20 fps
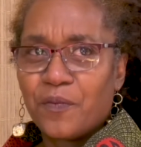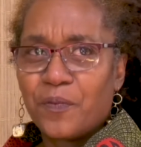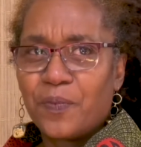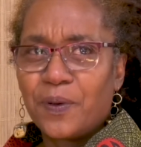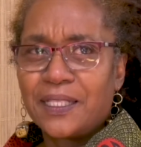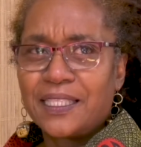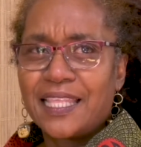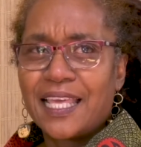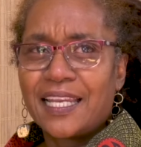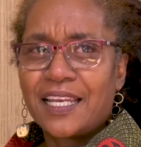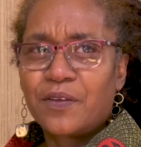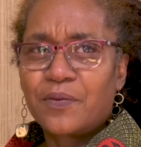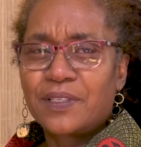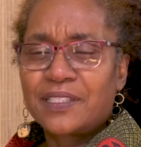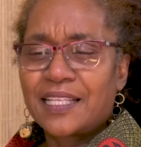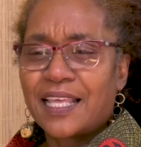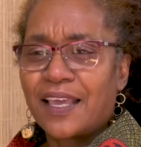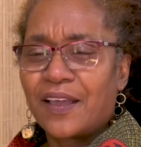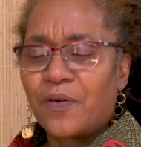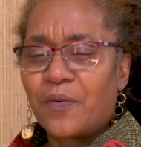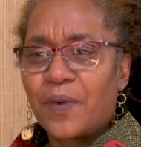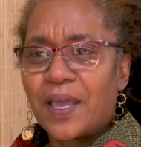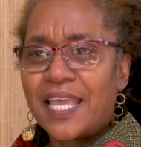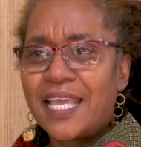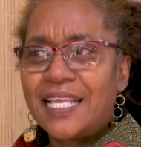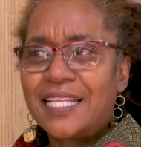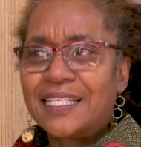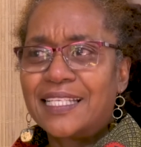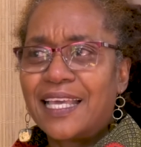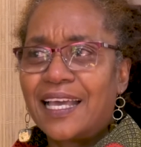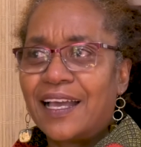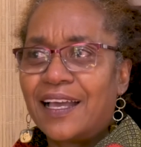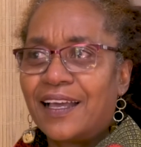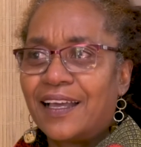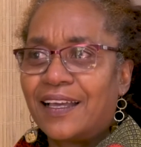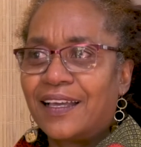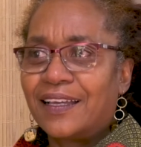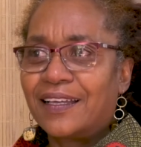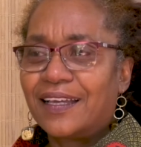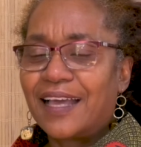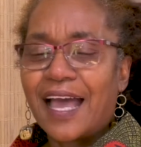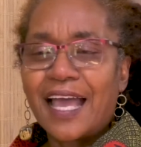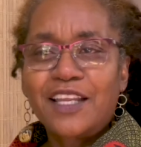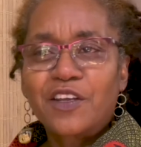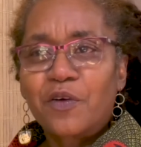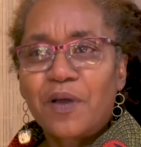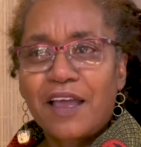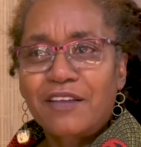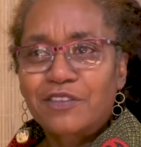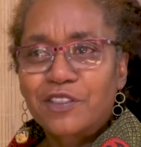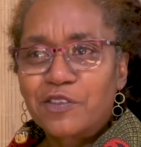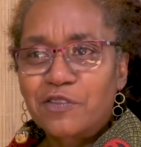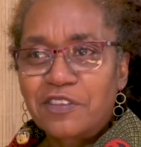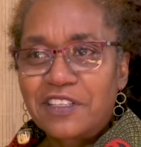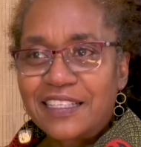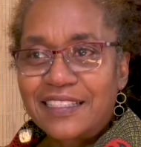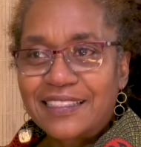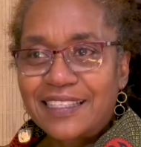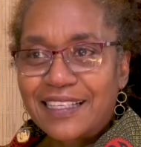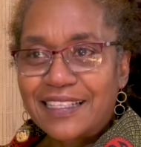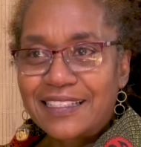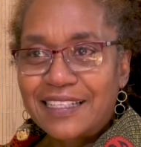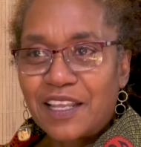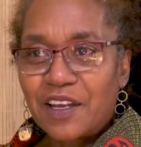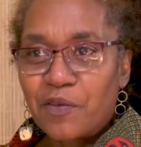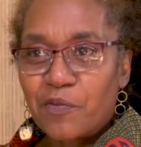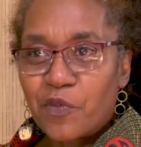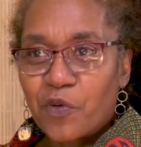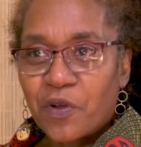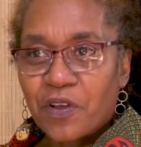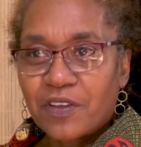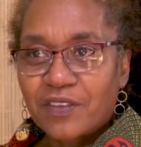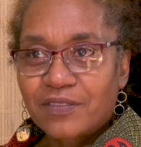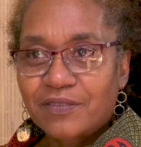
But then it was like, wait, I don't have to do these things anymore,